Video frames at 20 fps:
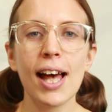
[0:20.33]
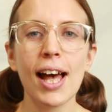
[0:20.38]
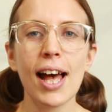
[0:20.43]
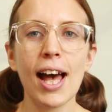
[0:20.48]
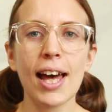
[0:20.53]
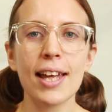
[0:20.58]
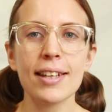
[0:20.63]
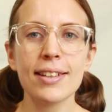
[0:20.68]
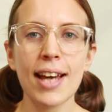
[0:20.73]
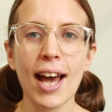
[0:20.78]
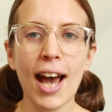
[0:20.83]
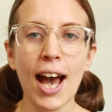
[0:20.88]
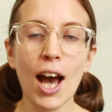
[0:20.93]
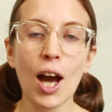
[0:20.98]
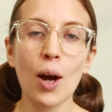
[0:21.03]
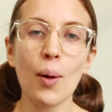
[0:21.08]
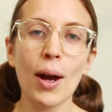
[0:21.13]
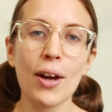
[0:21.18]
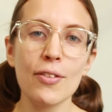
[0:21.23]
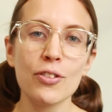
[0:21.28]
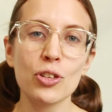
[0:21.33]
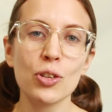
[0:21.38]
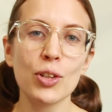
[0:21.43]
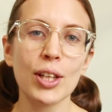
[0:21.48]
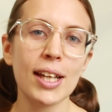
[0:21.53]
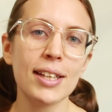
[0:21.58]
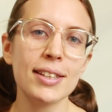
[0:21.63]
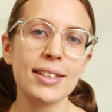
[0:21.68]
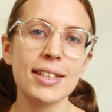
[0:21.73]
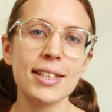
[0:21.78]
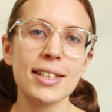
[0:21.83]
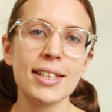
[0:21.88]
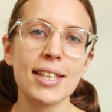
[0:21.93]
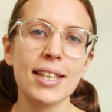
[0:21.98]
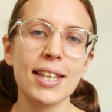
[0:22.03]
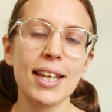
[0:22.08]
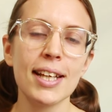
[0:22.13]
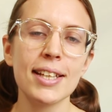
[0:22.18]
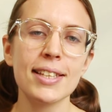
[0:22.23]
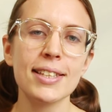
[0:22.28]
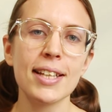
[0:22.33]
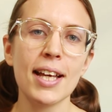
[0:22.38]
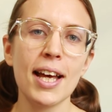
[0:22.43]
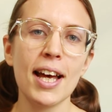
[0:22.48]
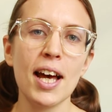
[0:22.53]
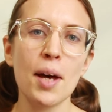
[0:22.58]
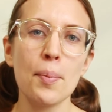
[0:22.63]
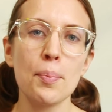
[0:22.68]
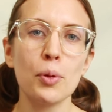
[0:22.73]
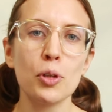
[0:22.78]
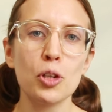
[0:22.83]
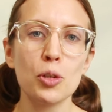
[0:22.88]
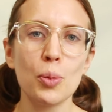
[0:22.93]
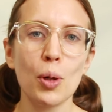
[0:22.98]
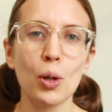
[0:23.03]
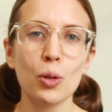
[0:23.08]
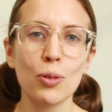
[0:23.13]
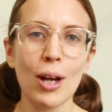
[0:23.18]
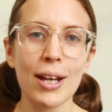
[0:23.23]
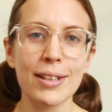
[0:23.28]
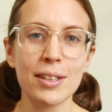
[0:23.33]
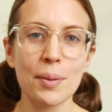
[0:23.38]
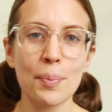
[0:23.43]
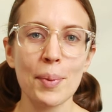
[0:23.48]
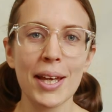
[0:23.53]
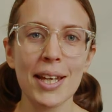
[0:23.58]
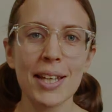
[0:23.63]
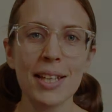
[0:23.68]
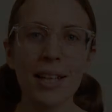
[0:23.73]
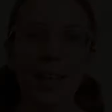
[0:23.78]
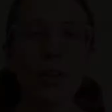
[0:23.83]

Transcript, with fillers: and how I've created this Buddha bowl recipe.